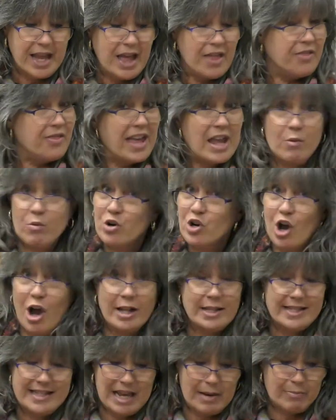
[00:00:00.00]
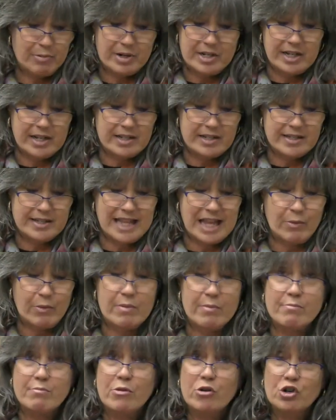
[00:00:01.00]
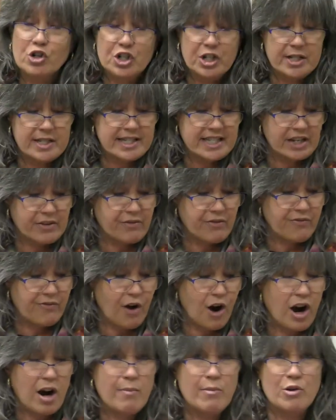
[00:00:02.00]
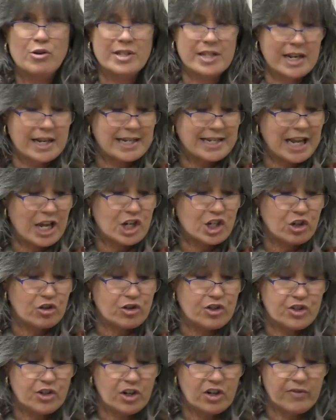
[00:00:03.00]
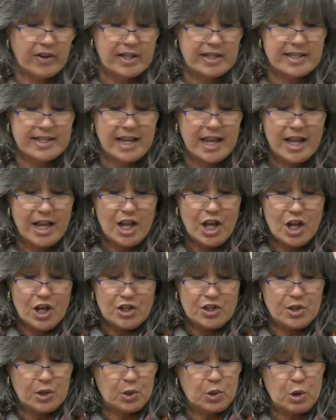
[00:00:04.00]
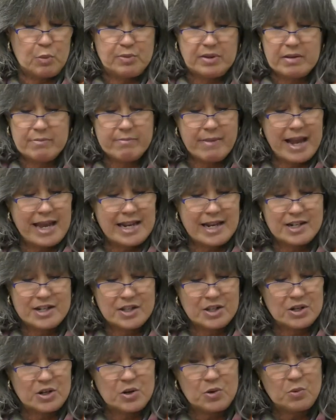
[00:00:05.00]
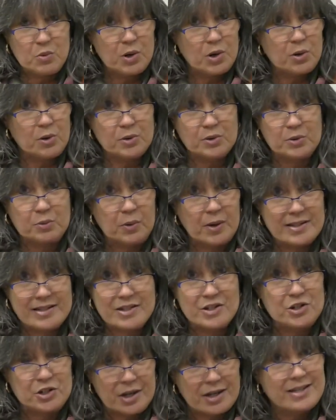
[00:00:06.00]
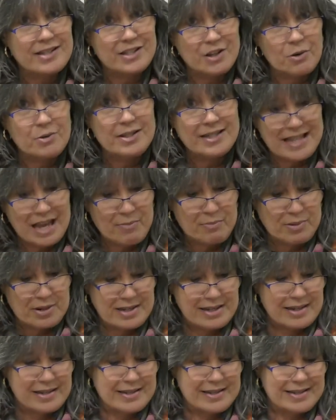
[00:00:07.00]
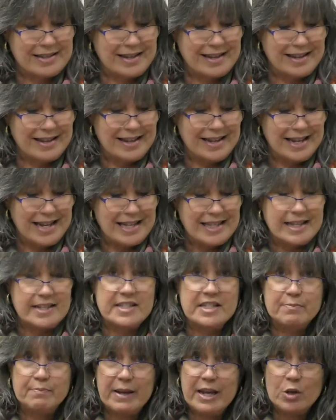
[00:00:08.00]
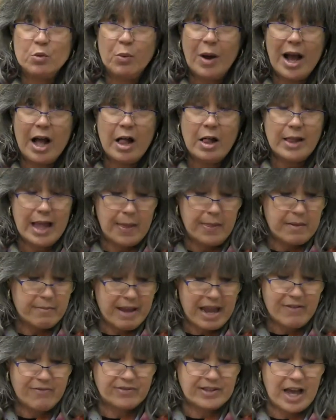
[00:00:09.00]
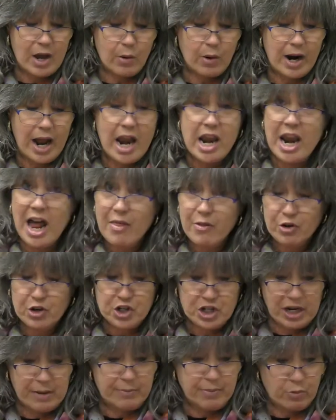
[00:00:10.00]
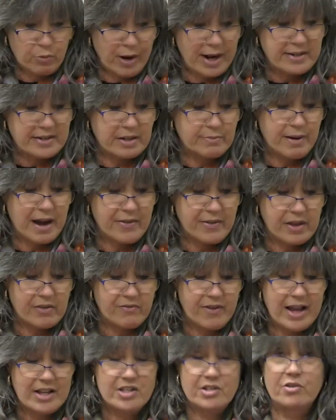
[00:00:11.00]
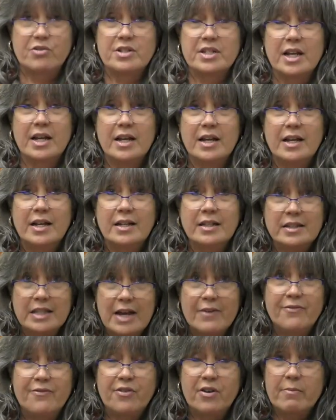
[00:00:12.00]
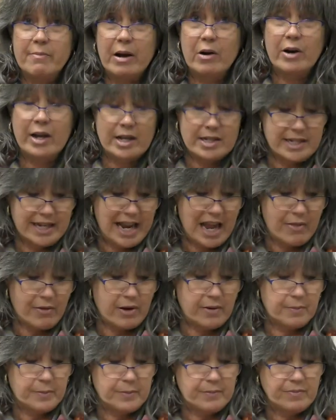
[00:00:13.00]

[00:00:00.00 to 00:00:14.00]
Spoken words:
They were not separatists. They were merchants and farmers and indentured servants. So the group that made it to the New World wasn't just those separatists. The Speedwell and the Mayflower, another ship rented by the investors, left for America together.